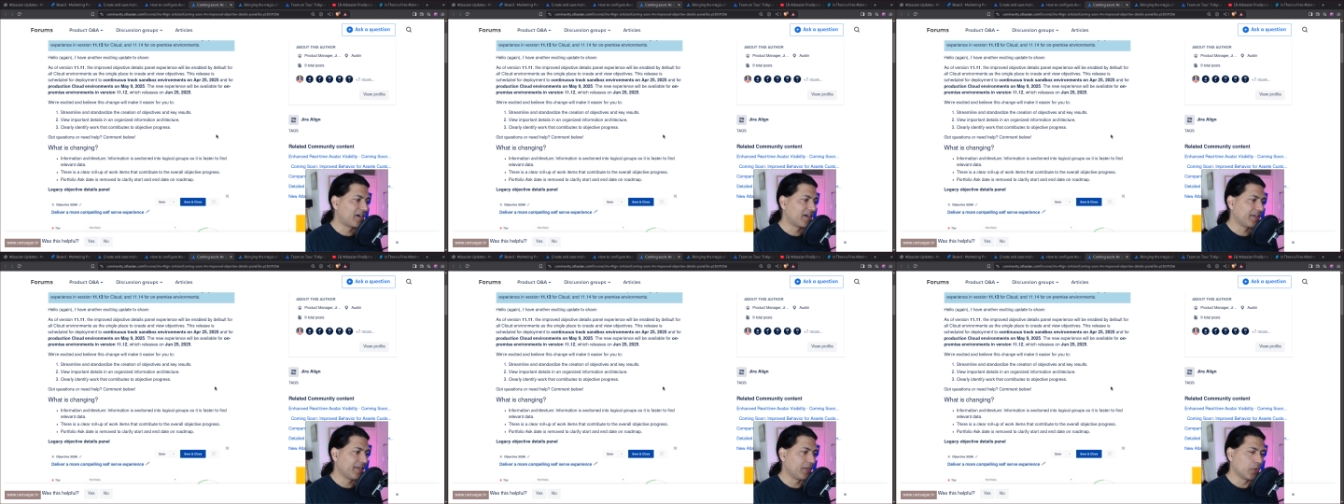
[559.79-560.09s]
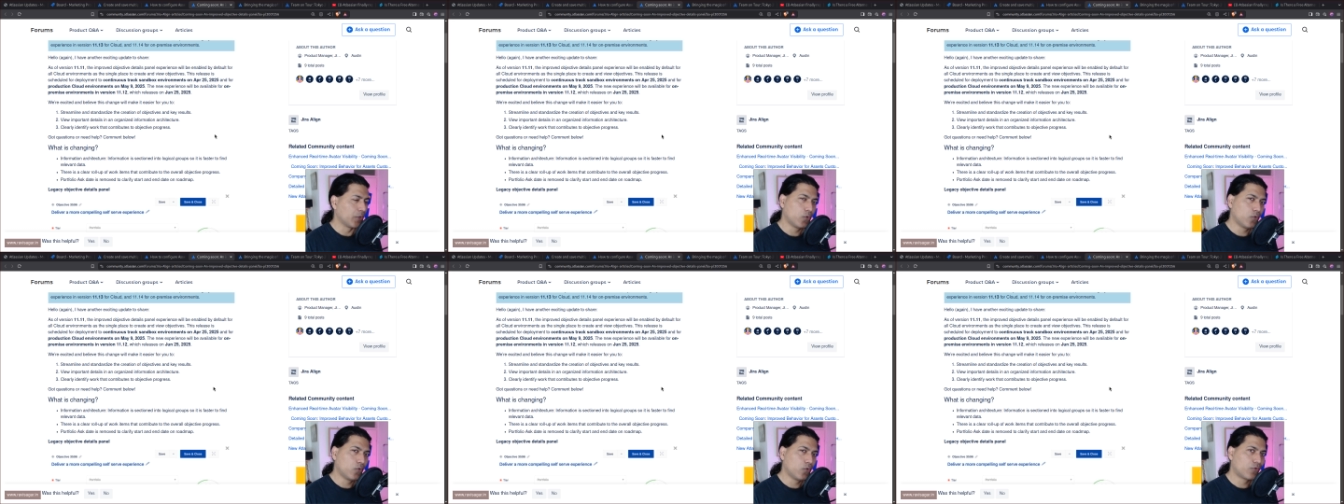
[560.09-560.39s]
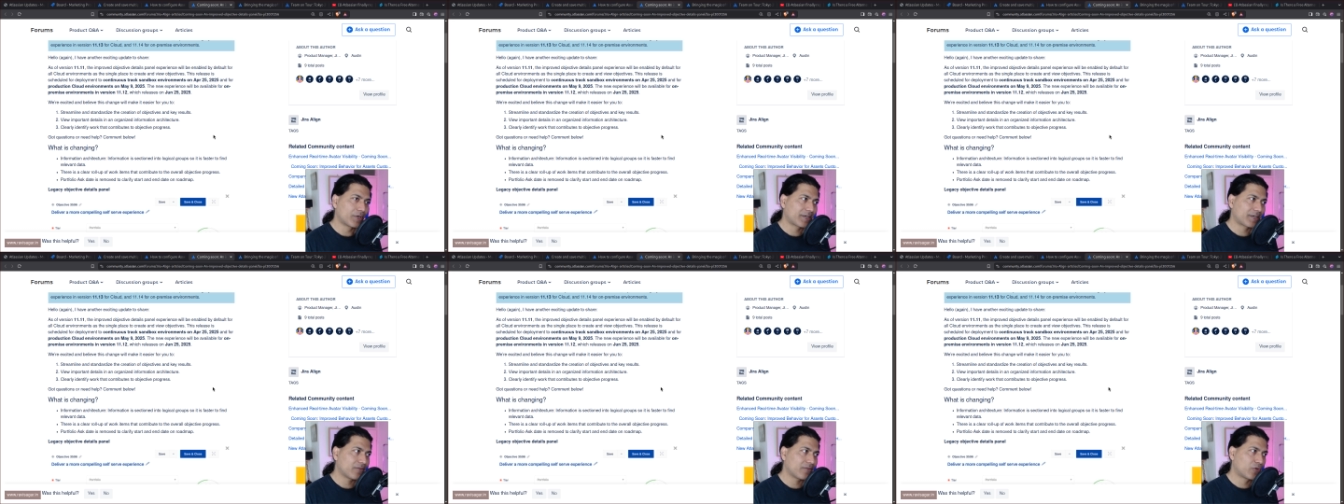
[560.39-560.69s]
I
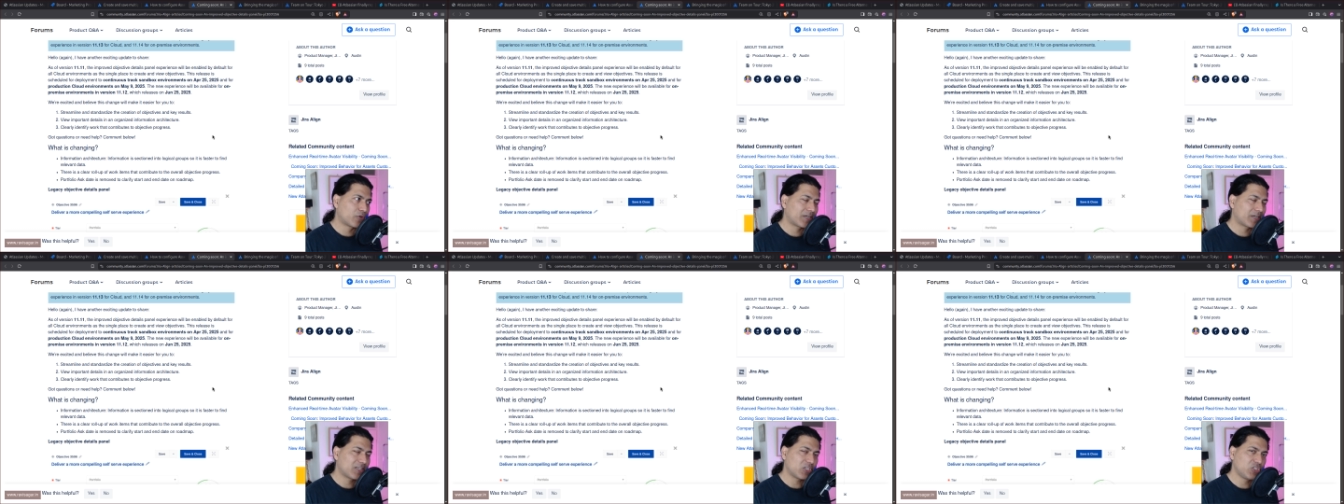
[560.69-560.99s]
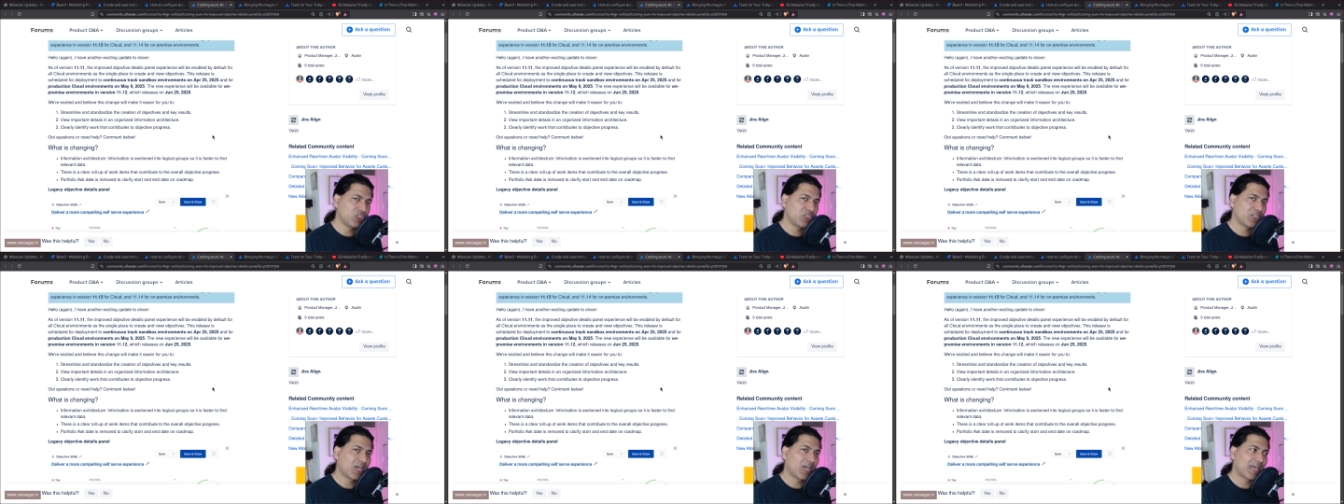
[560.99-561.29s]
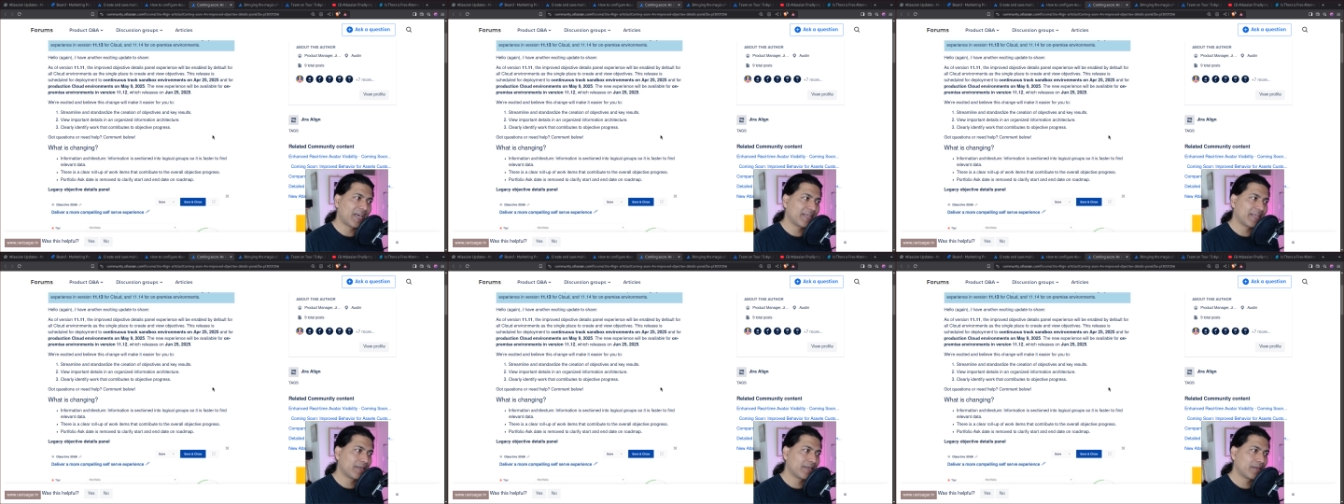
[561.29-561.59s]
know what
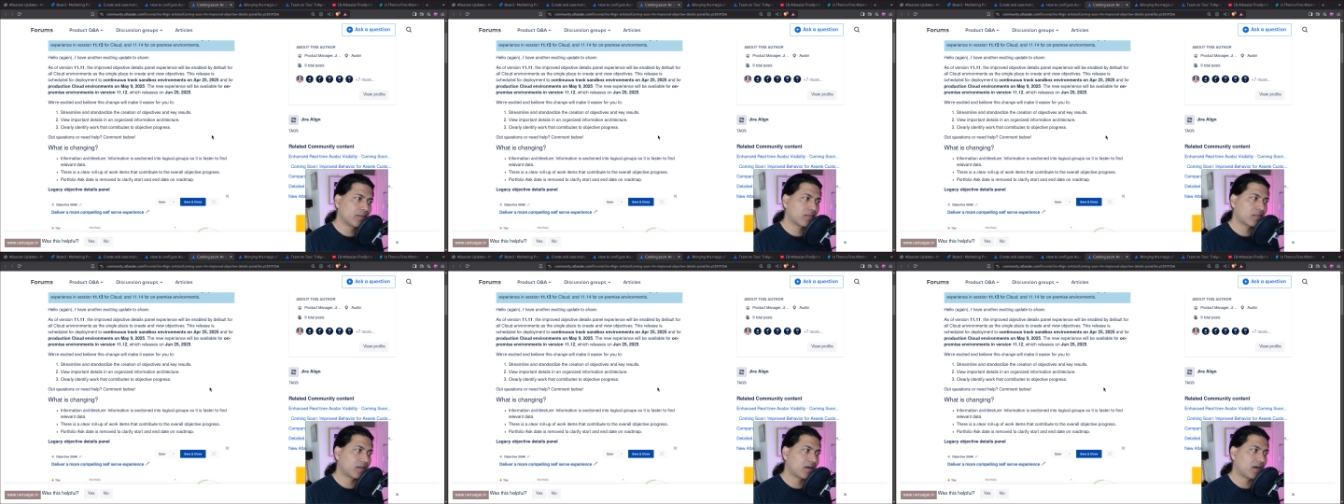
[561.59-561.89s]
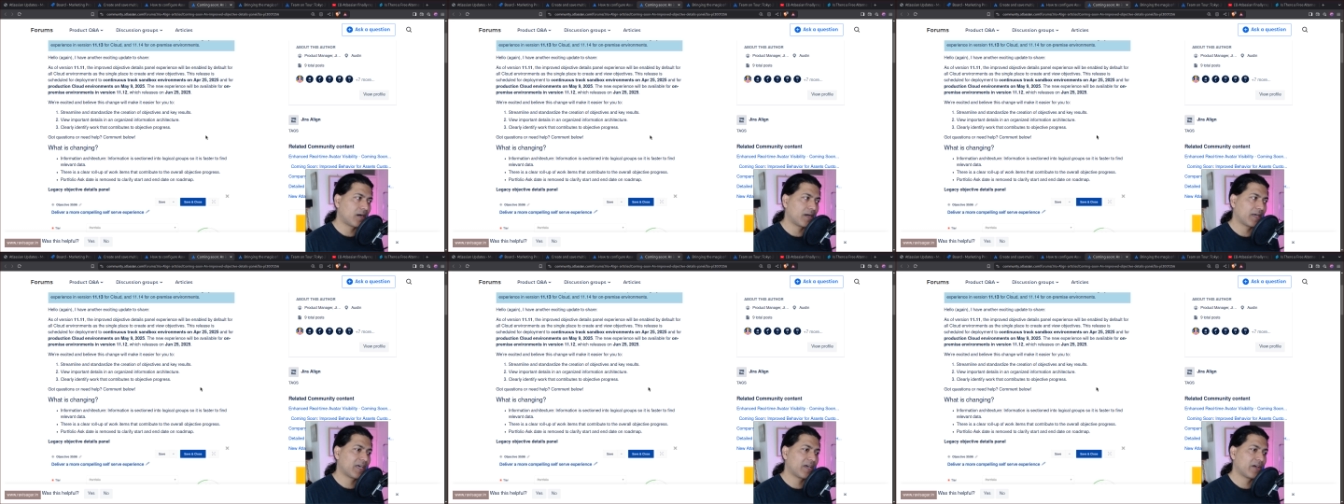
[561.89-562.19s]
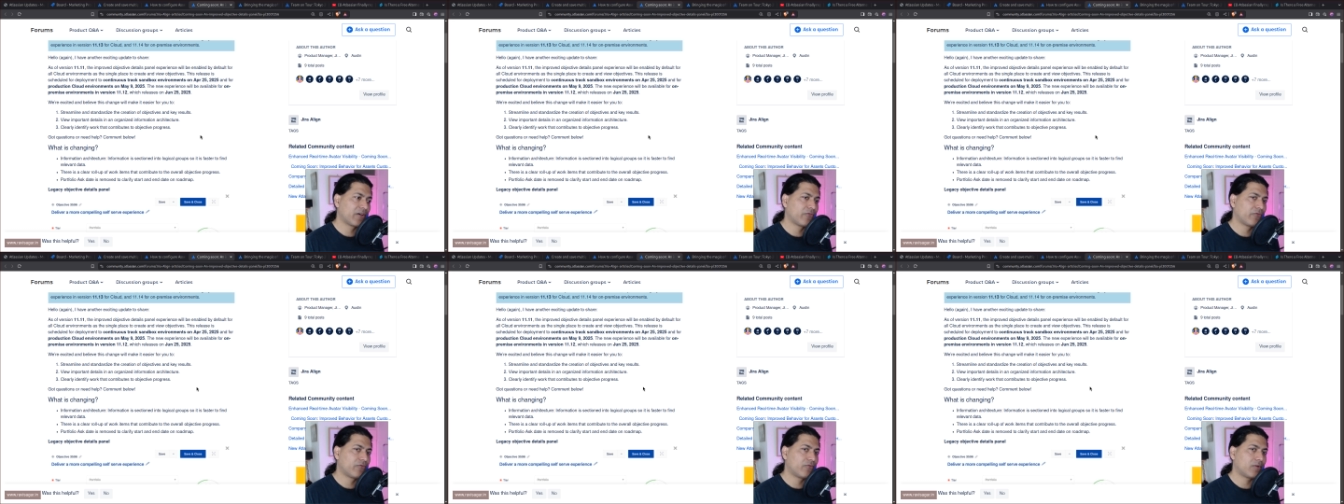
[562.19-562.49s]
Jira Align is. I
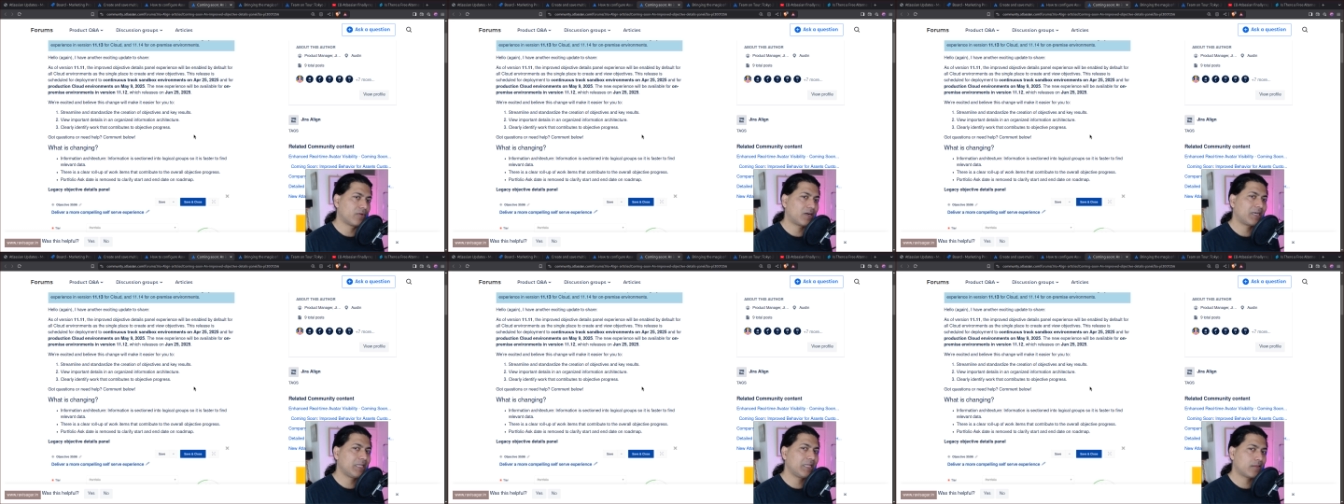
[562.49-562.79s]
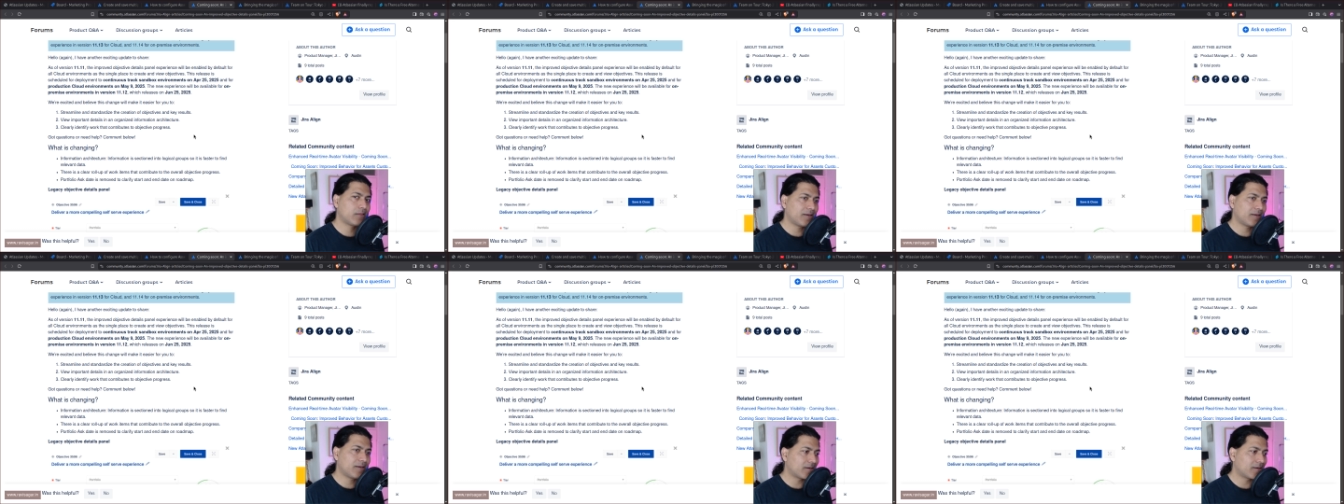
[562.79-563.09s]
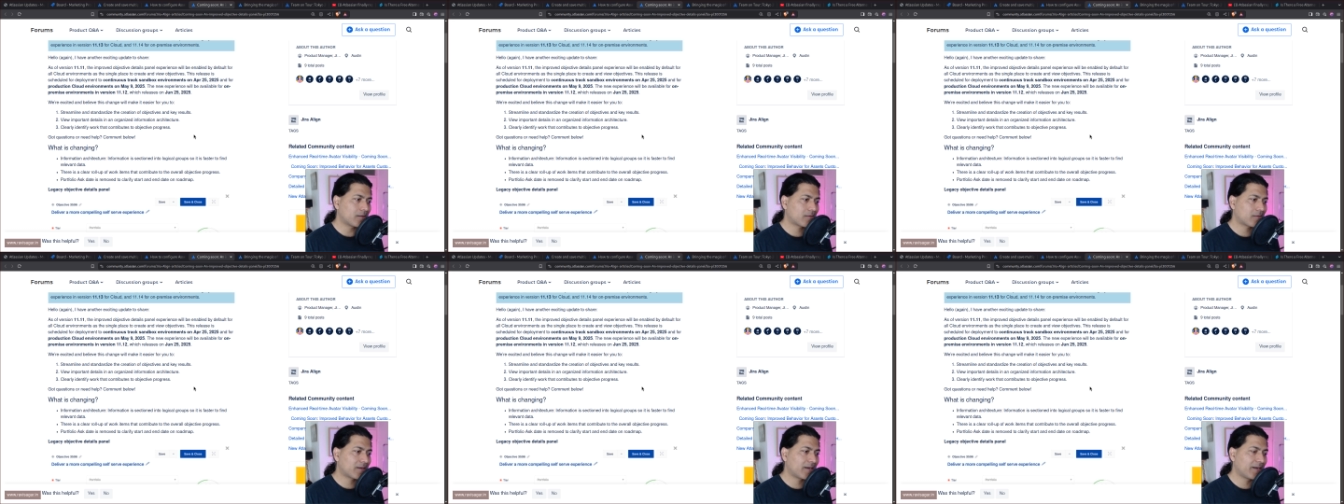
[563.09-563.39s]
have a
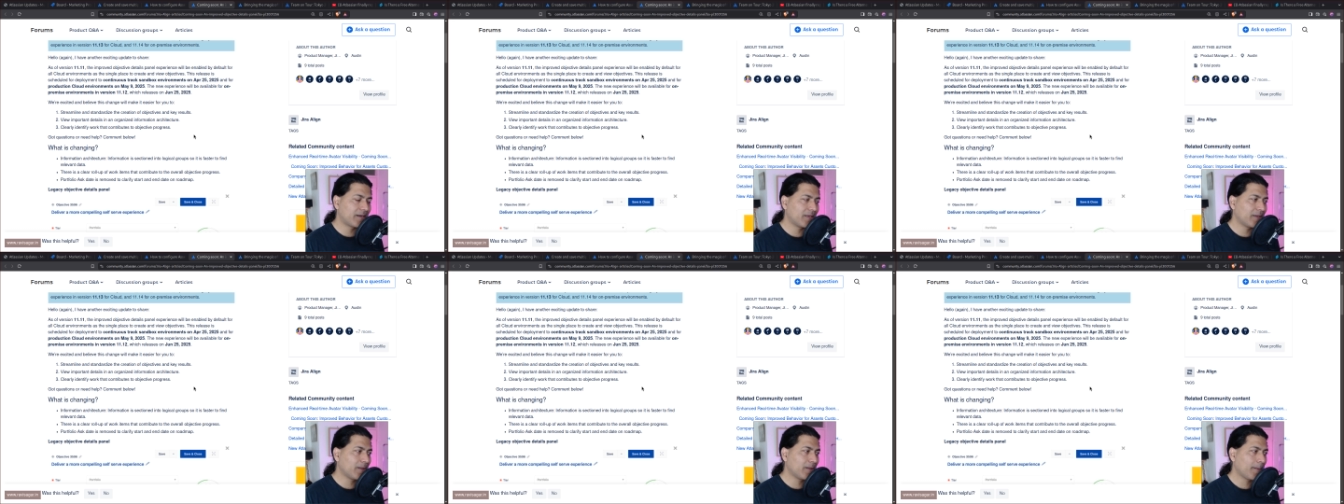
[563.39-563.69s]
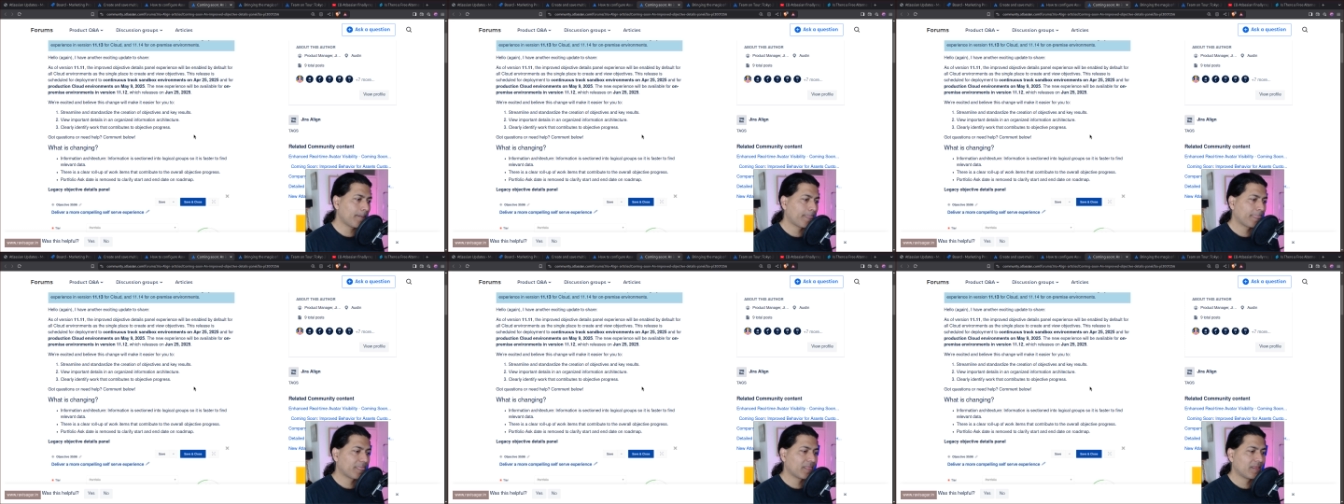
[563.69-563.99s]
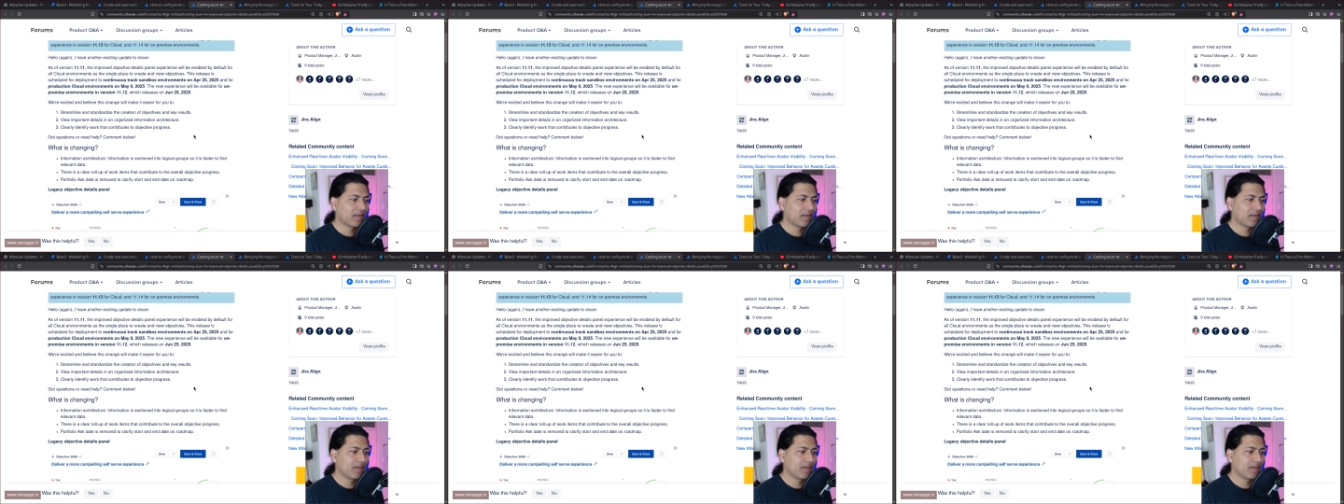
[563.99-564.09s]
decent understanding,